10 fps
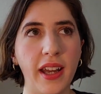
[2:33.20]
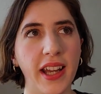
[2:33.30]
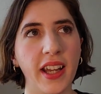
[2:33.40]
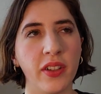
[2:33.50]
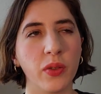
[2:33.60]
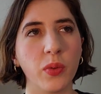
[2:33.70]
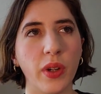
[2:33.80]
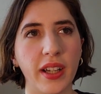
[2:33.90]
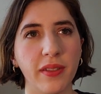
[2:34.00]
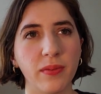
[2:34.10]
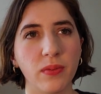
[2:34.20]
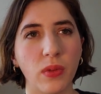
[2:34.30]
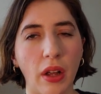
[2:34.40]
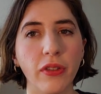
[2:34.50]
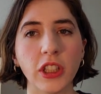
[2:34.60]
And when
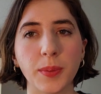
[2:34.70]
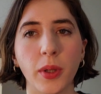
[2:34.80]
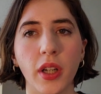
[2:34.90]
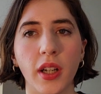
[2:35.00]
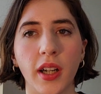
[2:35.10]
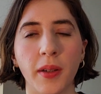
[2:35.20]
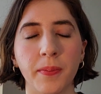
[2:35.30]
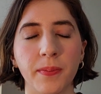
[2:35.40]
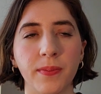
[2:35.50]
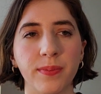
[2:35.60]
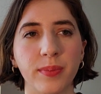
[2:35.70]
I first put it on,